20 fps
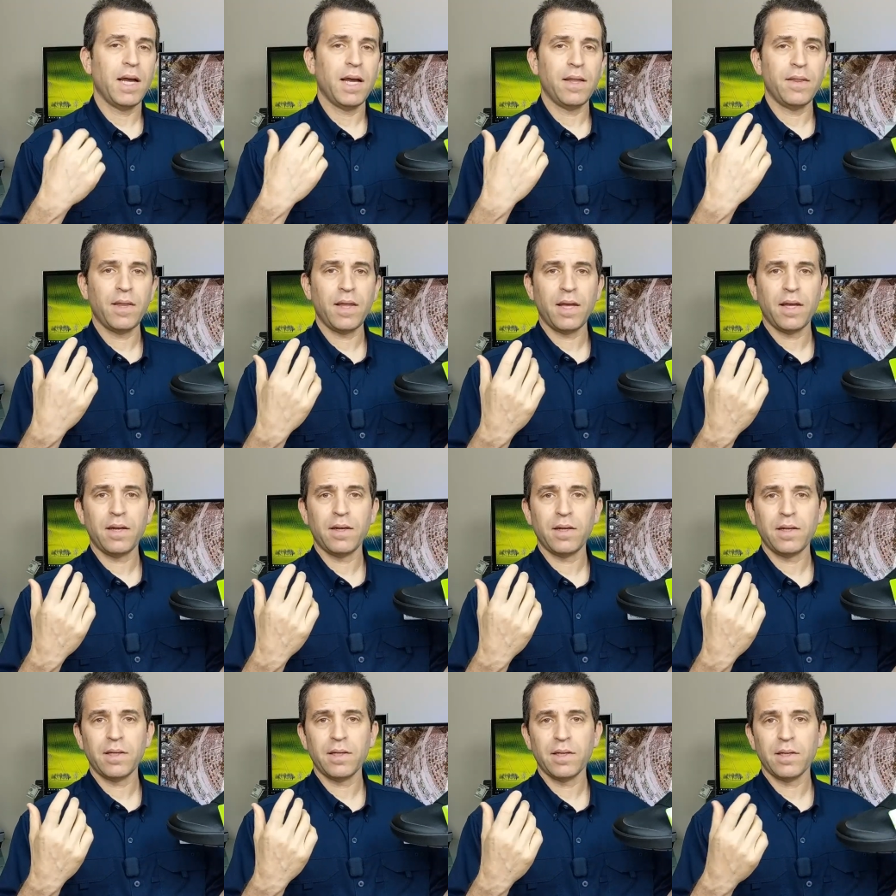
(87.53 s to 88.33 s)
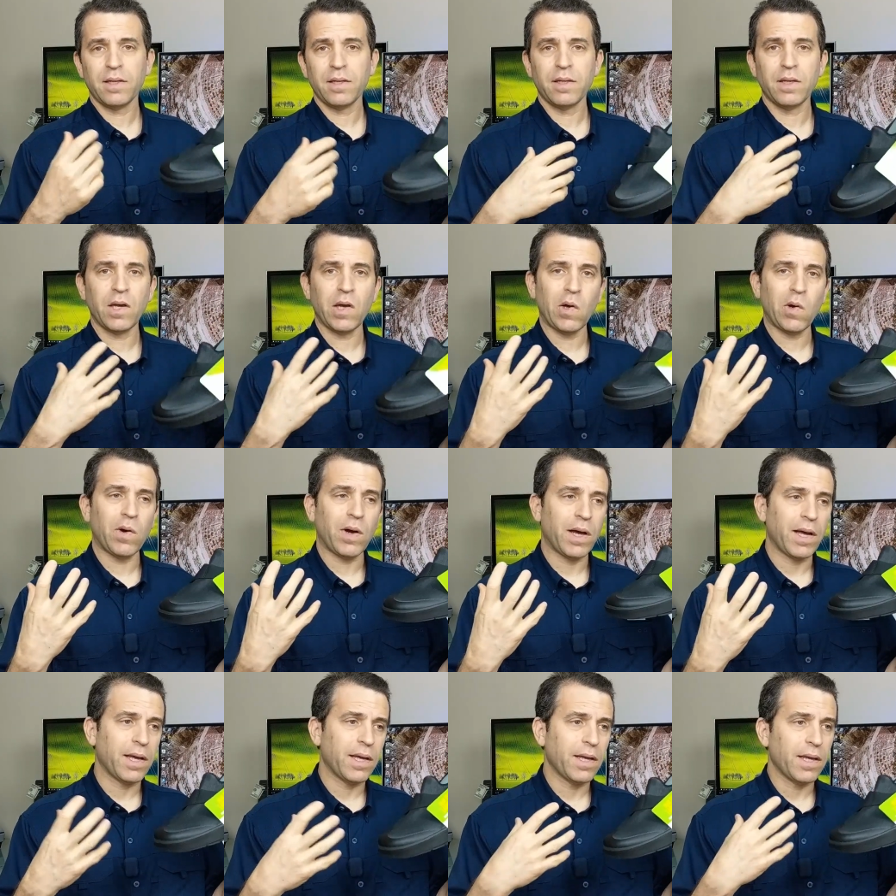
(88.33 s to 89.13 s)
And then, you know,
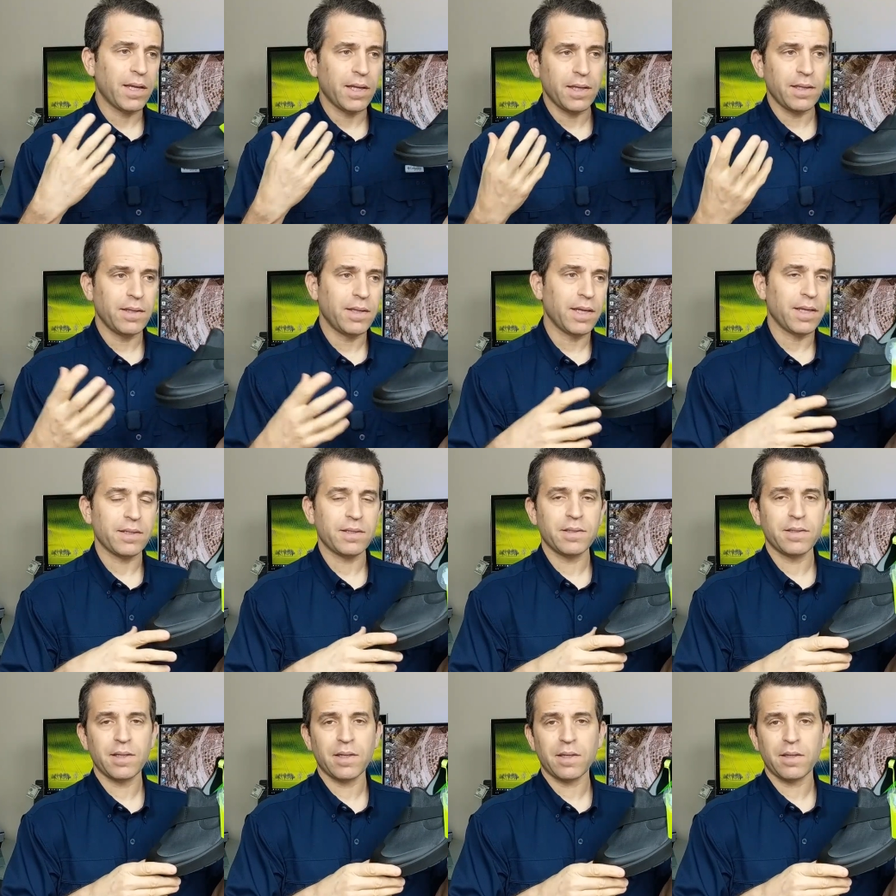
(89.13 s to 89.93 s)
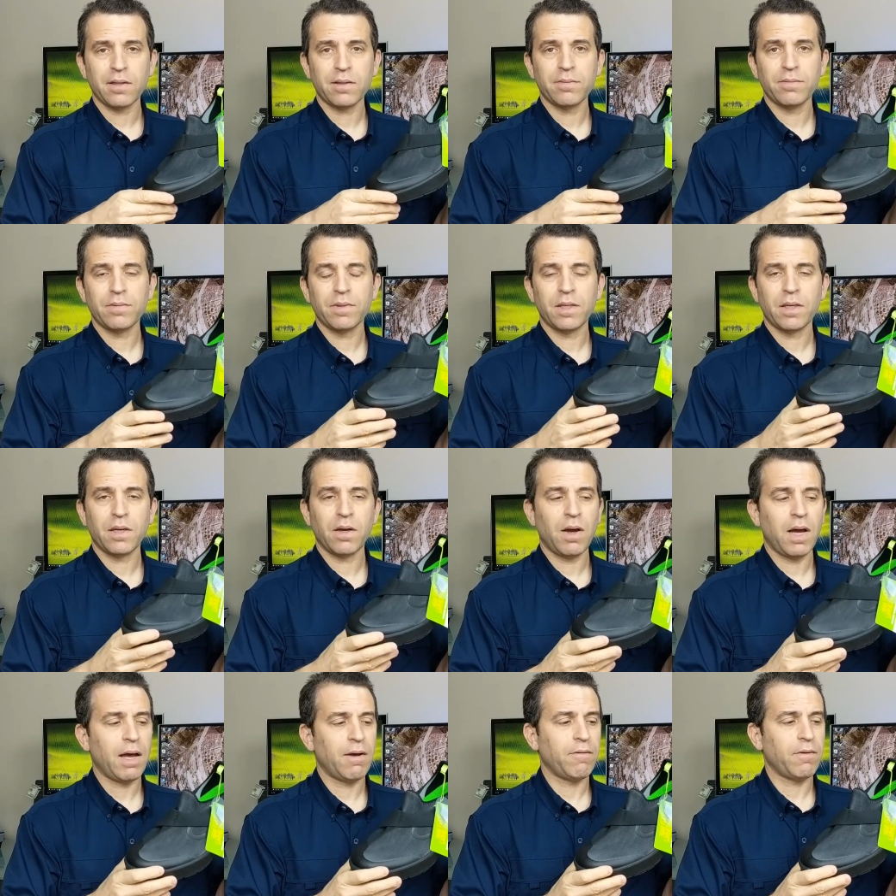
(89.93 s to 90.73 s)
I guess they'll, you
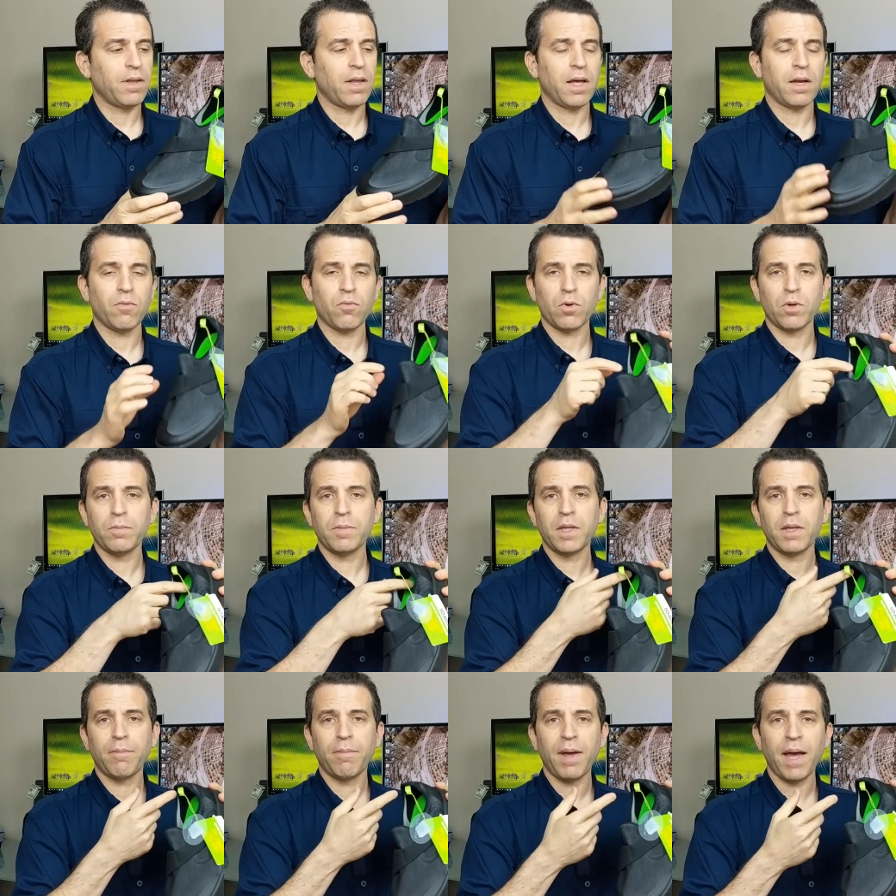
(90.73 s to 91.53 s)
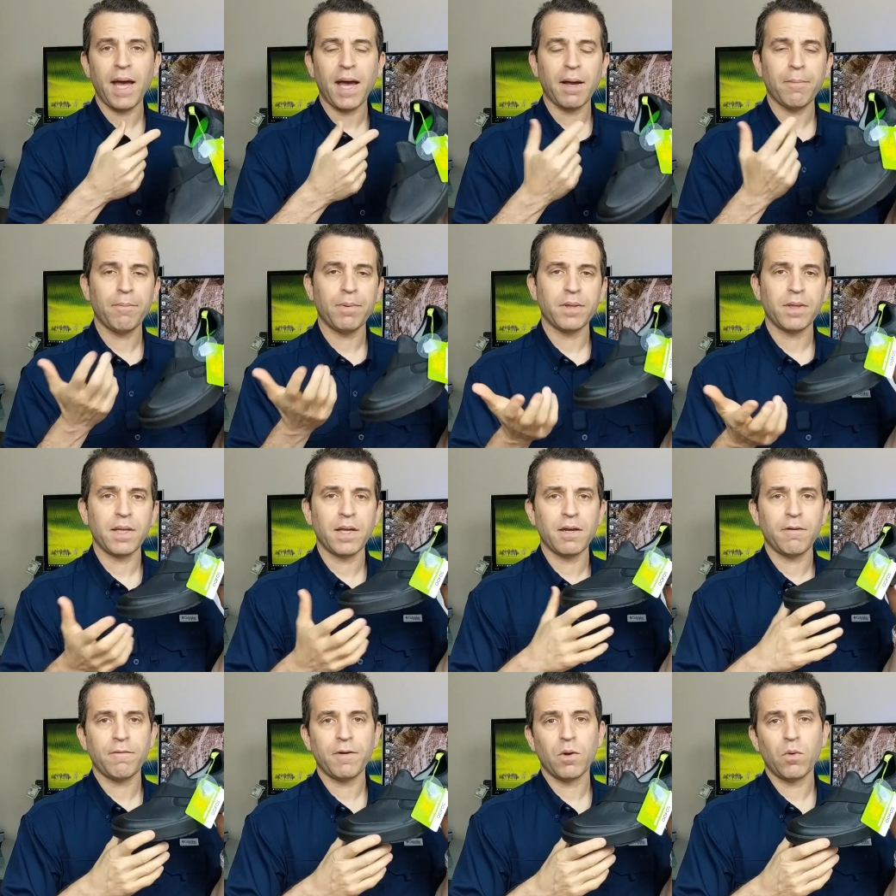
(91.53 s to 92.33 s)
know, have a lot of room in the back. But
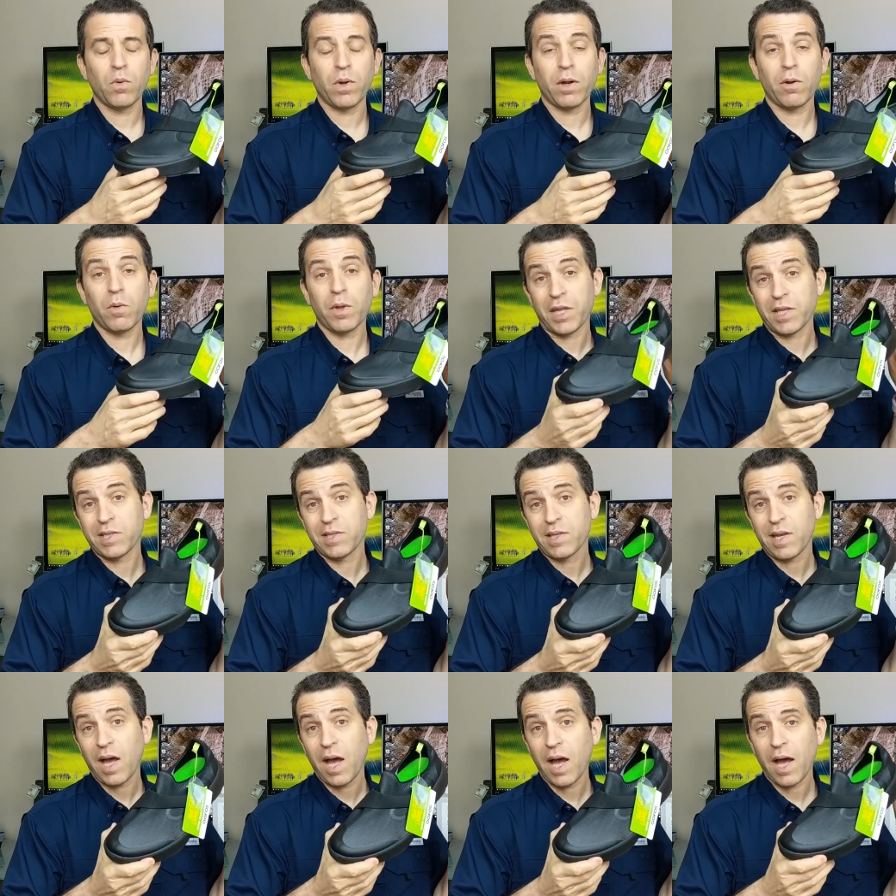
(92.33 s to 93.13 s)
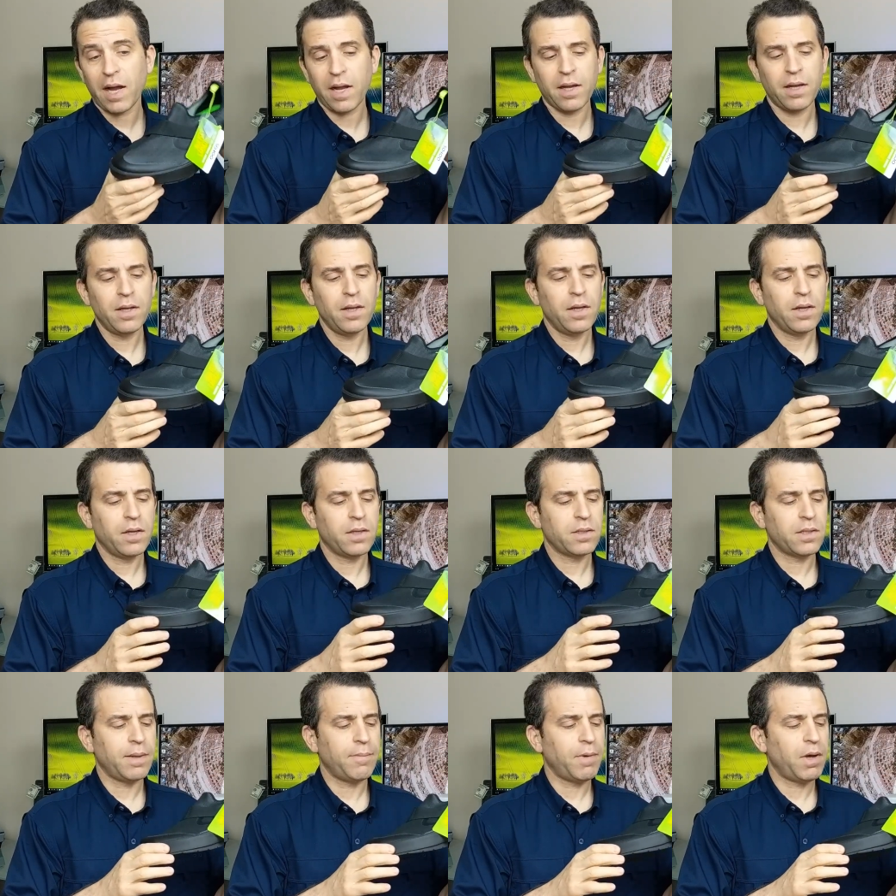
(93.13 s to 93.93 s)
then if I wear with a sock,
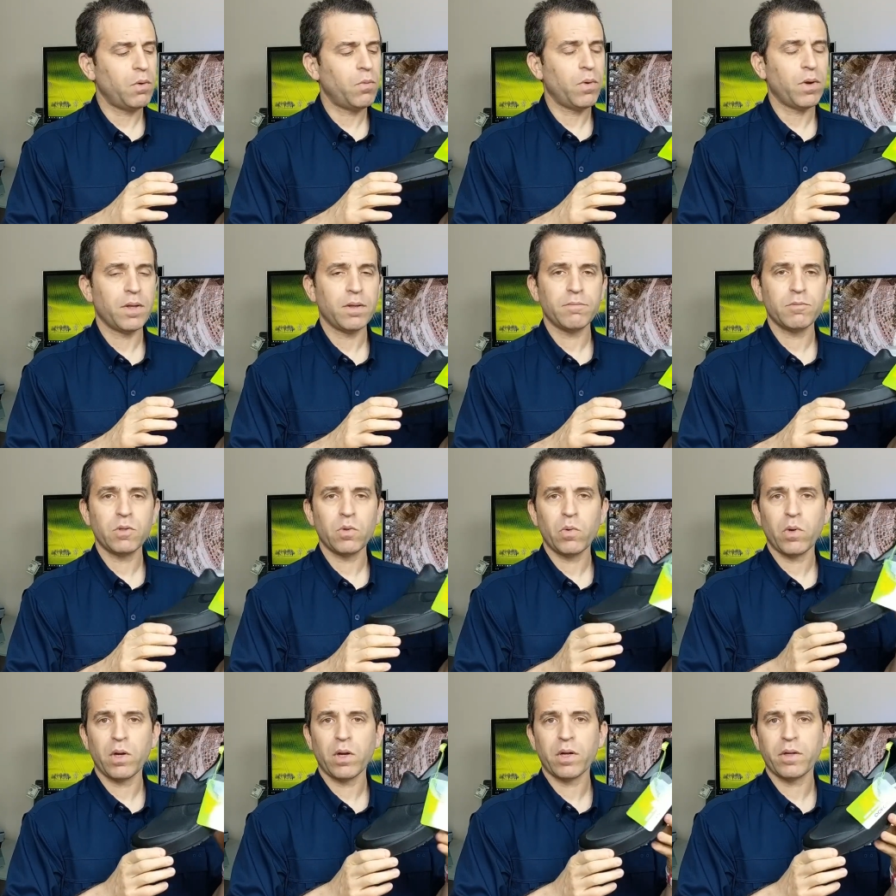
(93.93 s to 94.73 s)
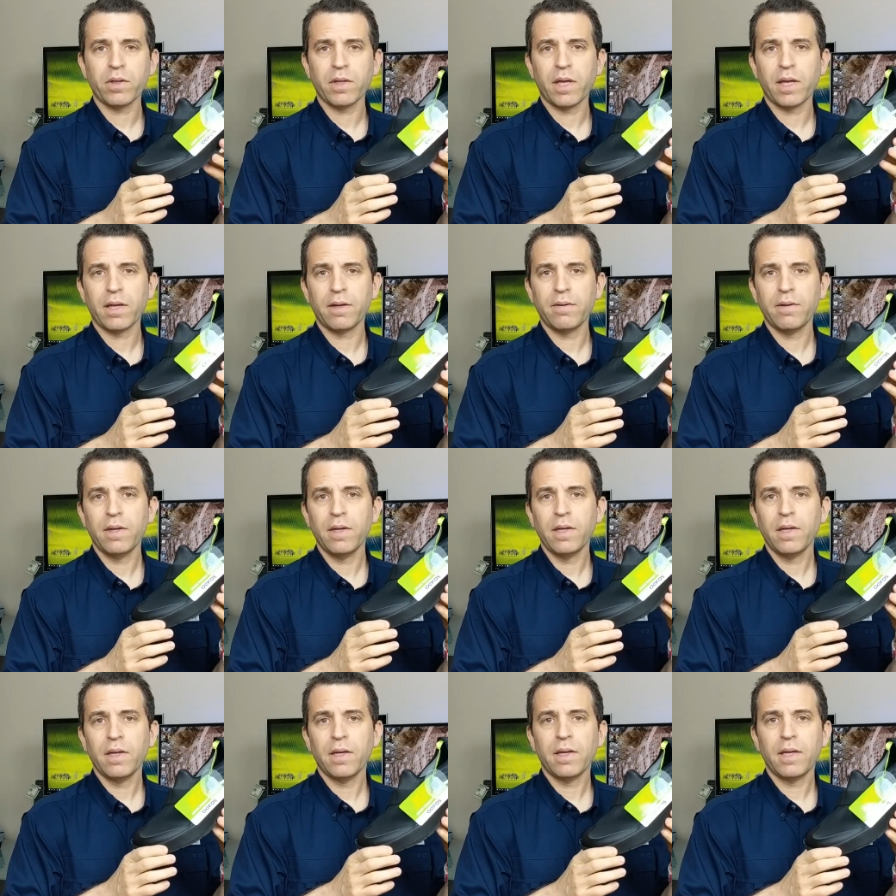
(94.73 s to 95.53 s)
because I might wear them to work, then
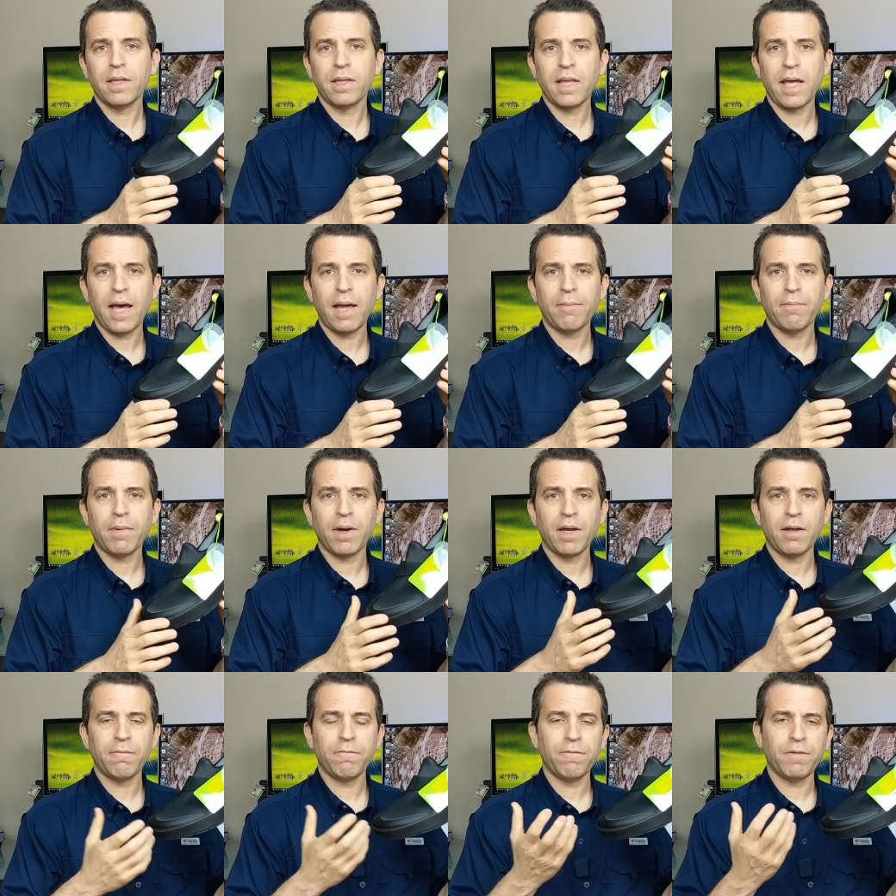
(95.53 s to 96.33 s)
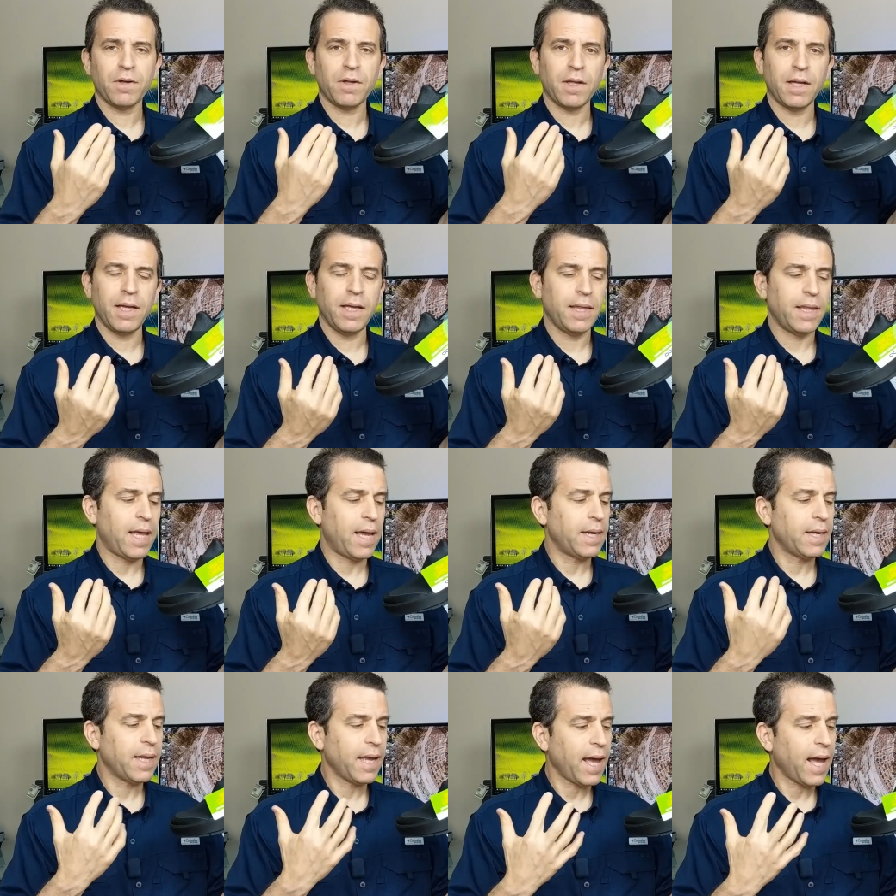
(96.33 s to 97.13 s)
that might fill in
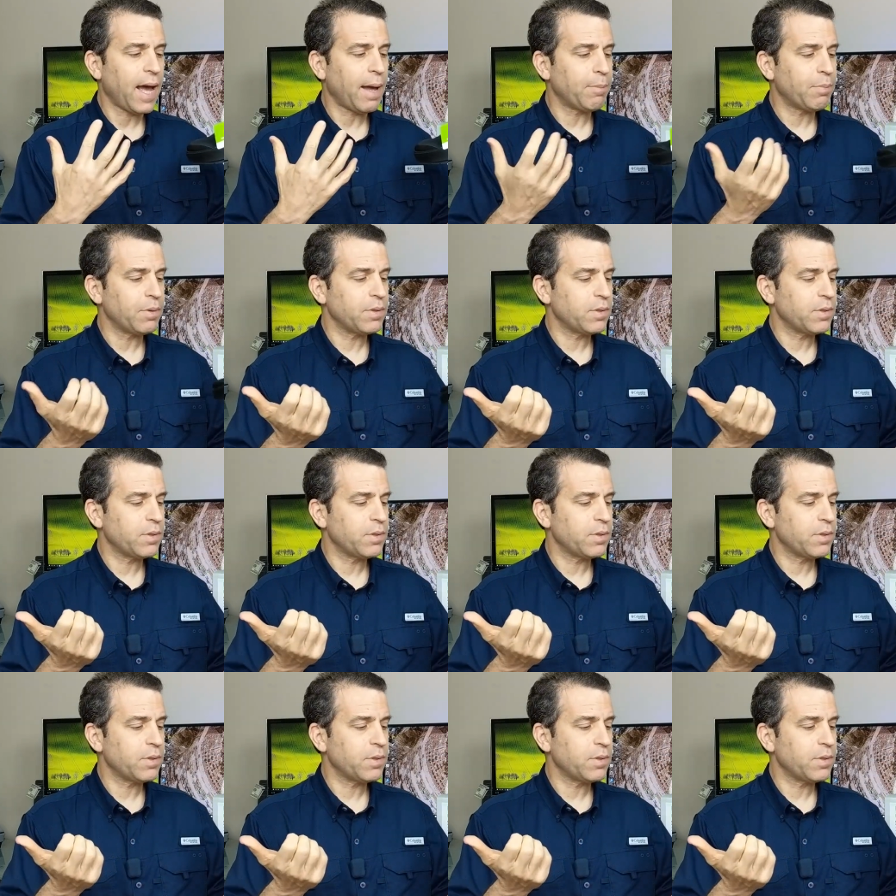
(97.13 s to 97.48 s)
that gap.